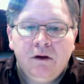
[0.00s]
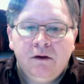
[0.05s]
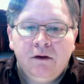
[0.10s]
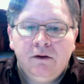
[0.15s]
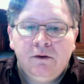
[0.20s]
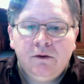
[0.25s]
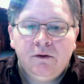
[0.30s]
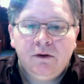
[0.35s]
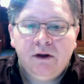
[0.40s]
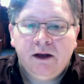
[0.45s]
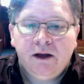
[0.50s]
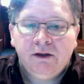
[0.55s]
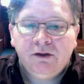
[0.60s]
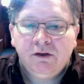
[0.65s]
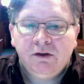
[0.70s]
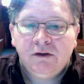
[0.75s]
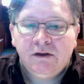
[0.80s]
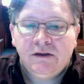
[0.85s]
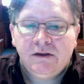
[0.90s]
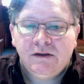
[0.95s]
You can
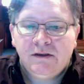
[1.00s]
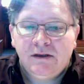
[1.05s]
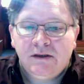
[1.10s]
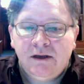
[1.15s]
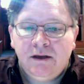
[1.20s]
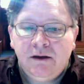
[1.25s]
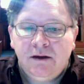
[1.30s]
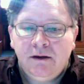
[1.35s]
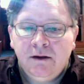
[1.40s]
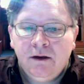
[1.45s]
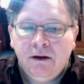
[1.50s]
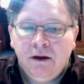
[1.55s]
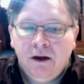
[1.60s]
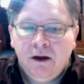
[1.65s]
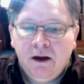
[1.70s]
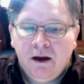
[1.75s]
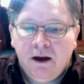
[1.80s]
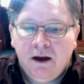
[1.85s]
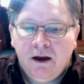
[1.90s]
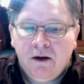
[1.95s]
actually see
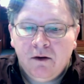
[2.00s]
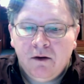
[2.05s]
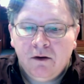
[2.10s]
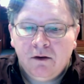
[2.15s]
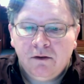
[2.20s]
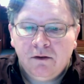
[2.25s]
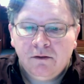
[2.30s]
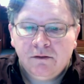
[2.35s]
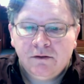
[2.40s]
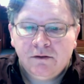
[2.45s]
our